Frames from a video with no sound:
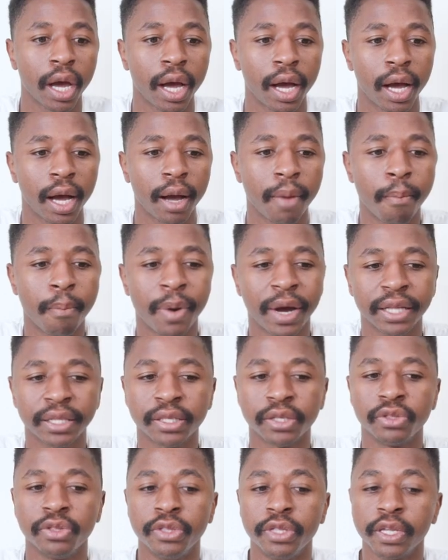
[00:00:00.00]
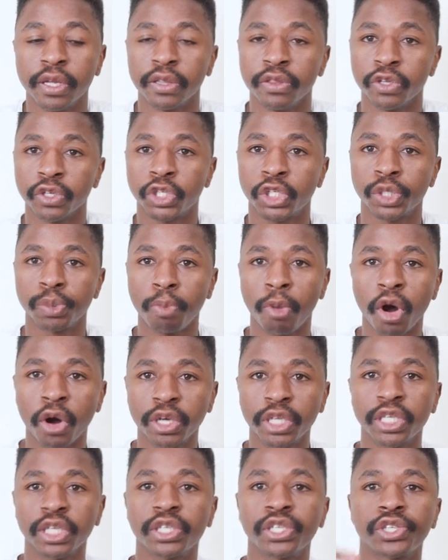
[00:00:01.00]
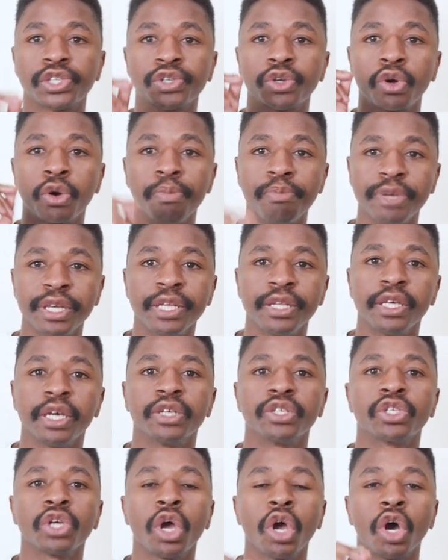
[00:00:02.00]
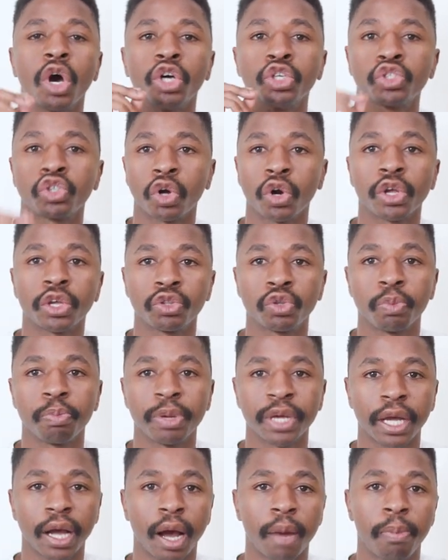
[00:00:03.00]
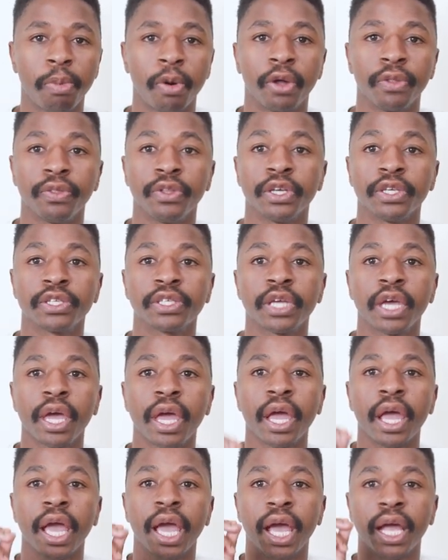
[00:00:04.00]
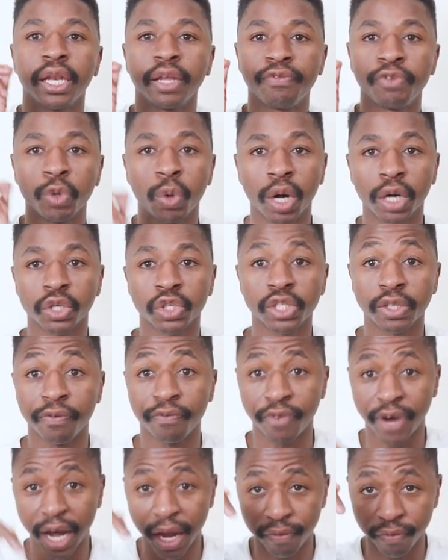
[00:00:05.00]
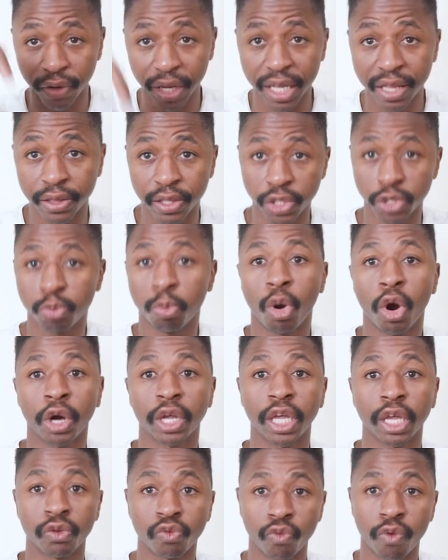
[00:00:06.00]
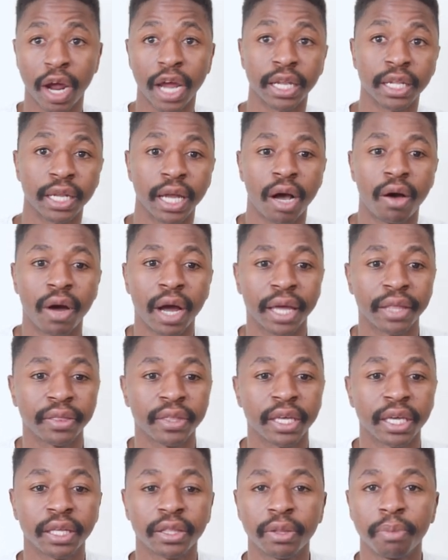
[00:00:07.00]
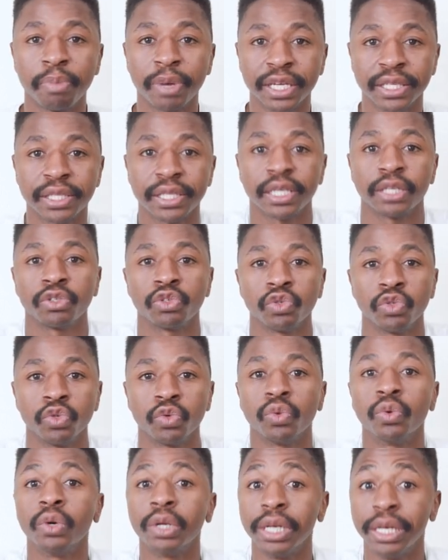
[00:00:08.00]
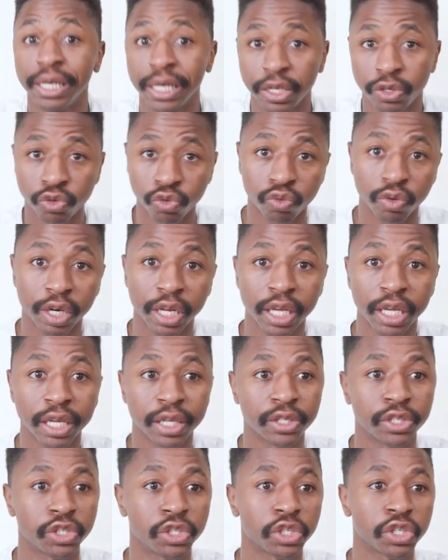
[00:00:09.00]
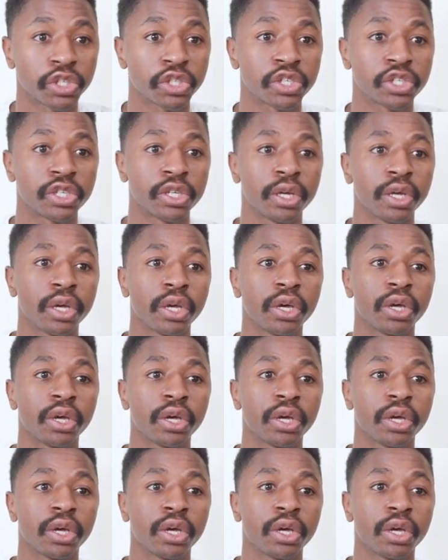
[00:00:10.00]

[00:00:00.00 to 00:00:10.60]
Uh, but the, the smartest comedians are starting to pick up on this. And if you want to survive in this market right now, I think the best thing to do literally is just